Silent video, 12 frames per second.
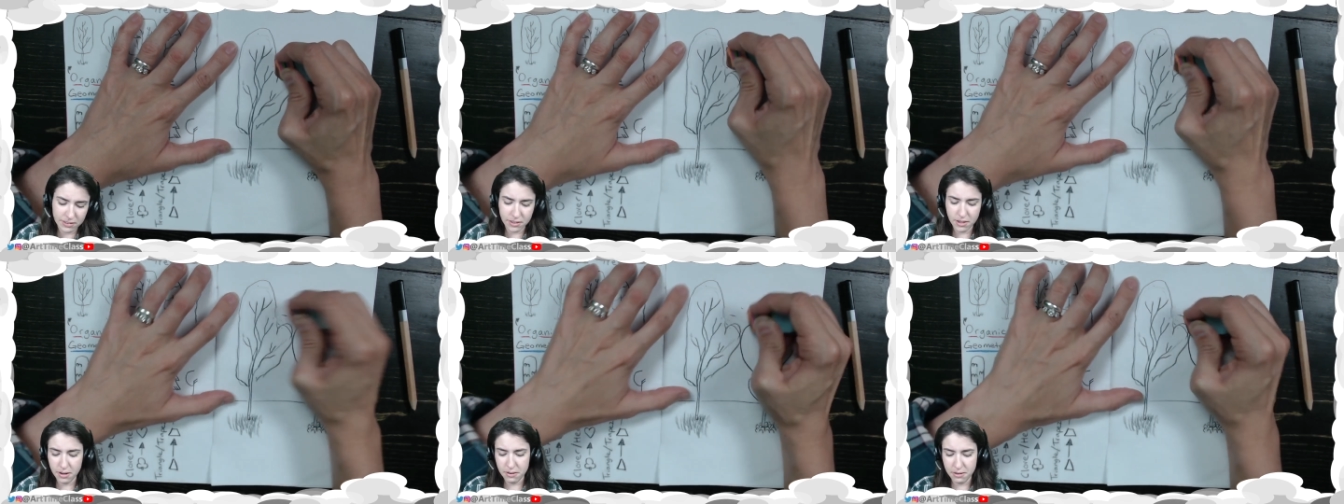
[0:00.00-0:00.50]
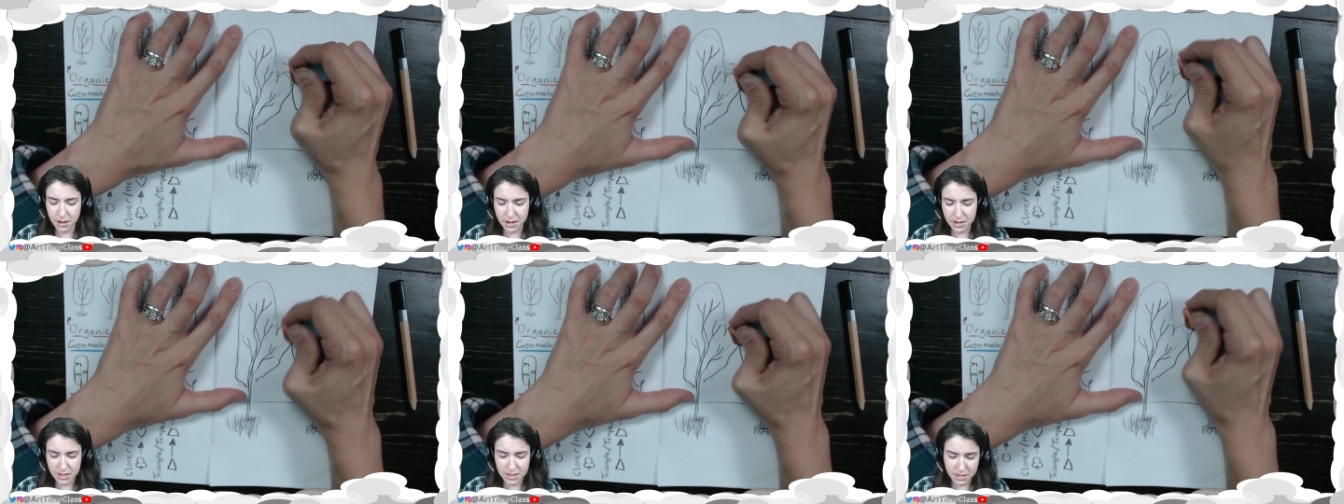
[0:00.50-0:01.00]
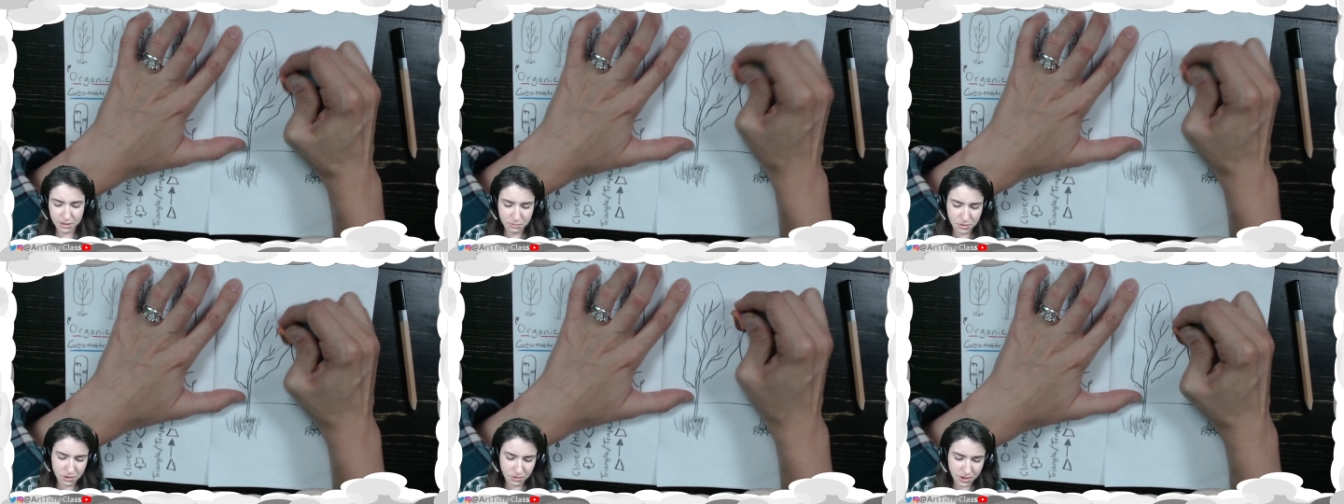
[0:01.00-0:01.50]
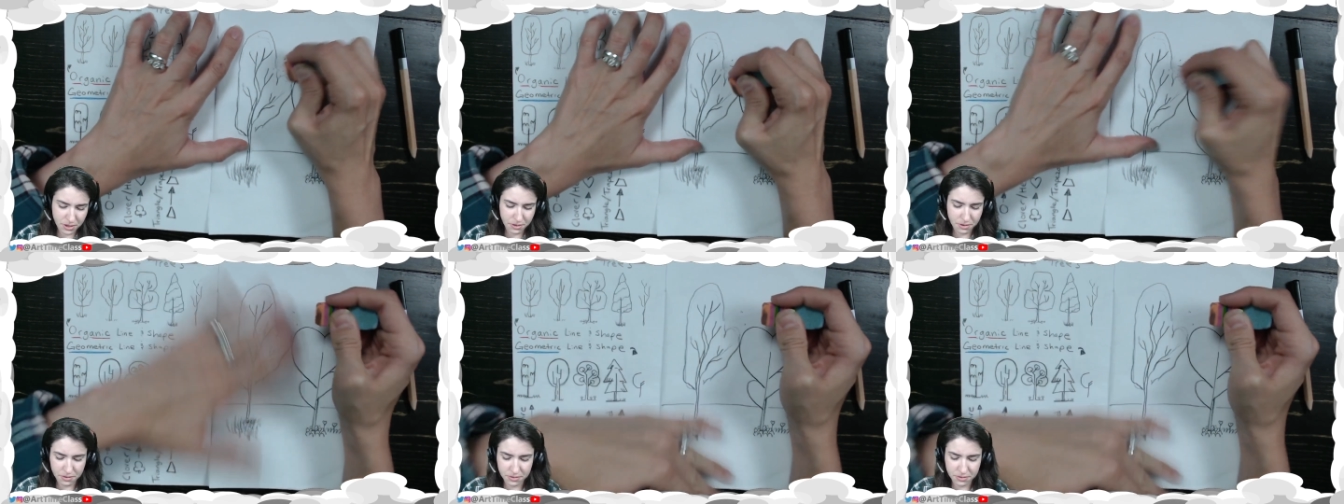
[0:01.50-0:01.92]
All right, I think that'll be okay though.